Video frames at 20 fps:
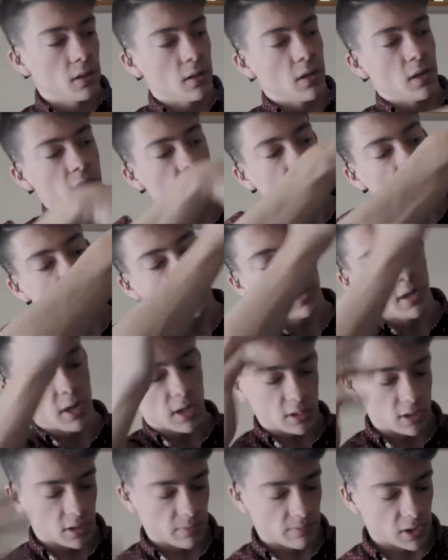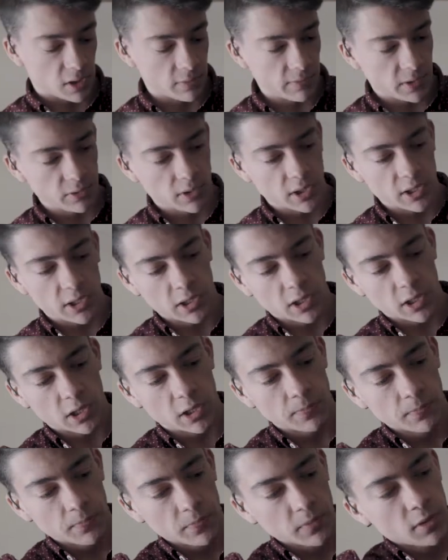And then the next compartment right
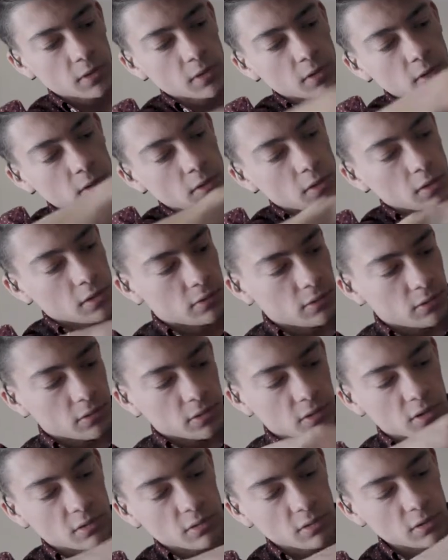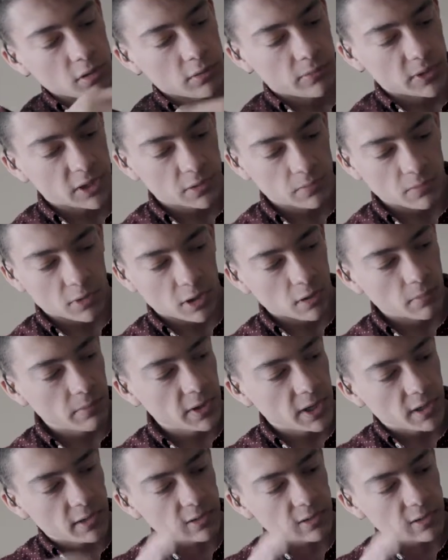here, there's a little bit small bay.